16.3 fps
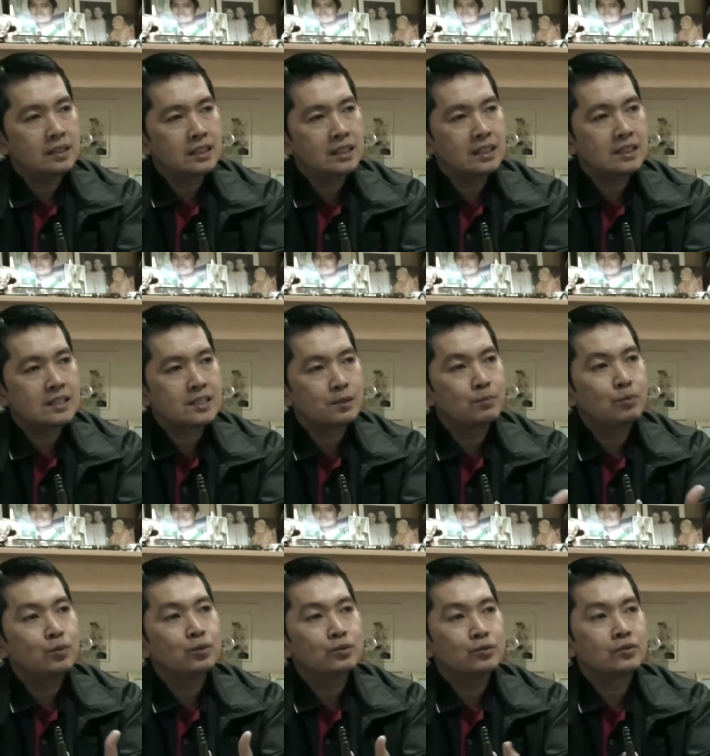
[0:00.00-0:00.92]
here in
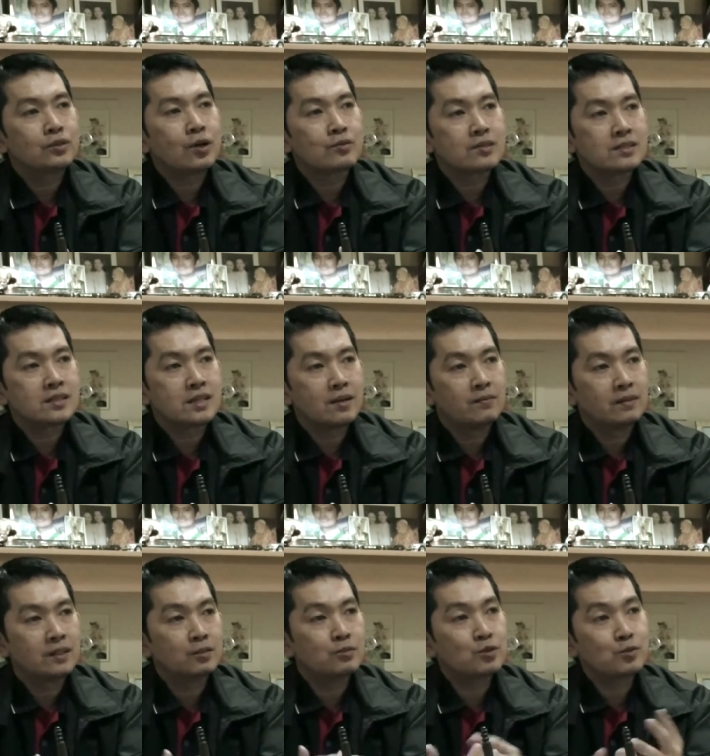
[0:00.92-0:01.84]
Cebu
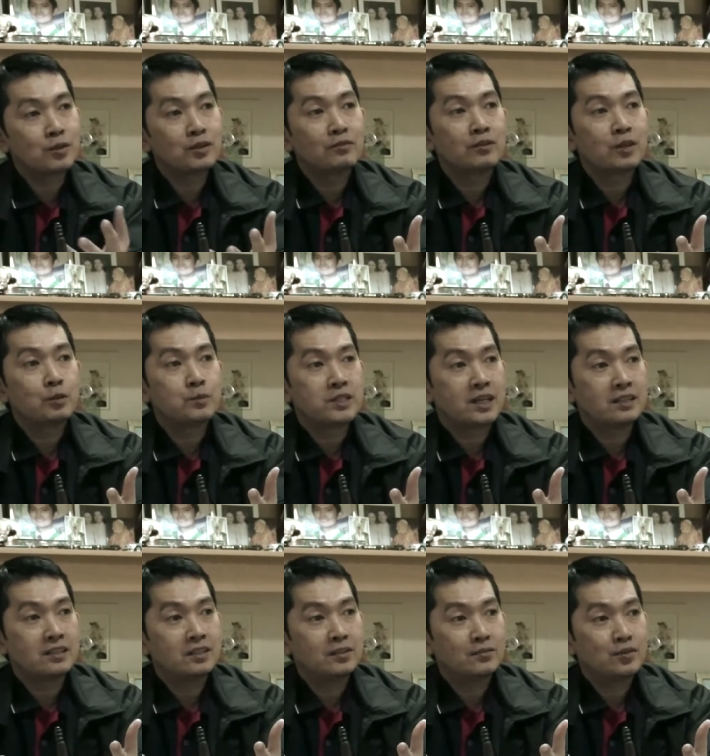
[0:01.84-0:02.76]
2007, that was one of the
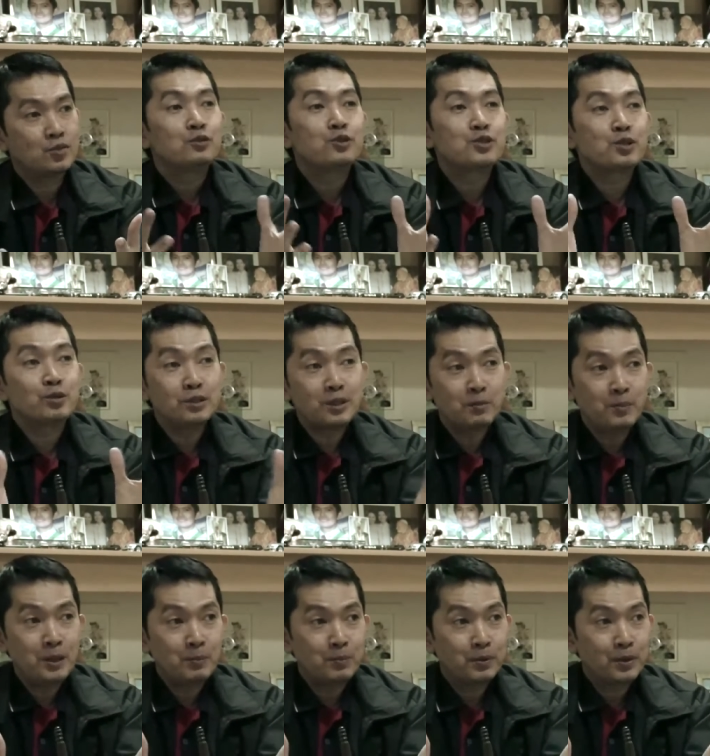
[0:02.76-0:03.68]
objectives, to show the
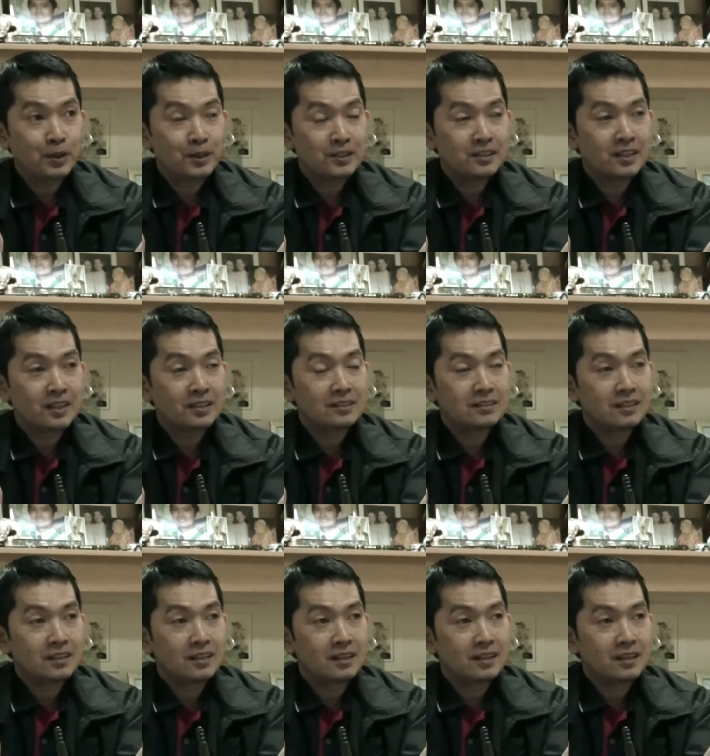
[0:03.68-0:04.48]
people that